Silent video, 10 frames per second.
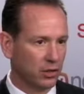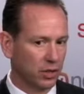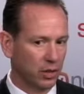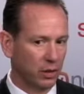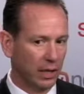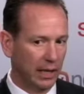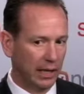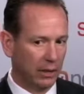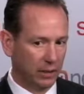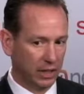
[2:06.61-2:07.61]
So
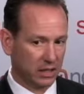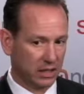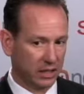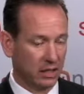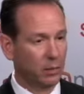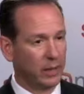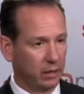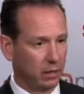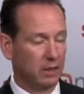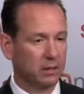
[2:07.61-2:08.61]
we like to say it's
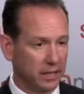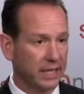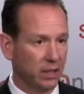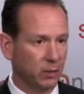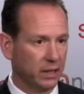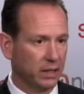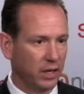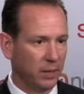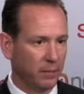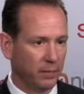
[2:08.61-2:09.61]
unparalleled scalability,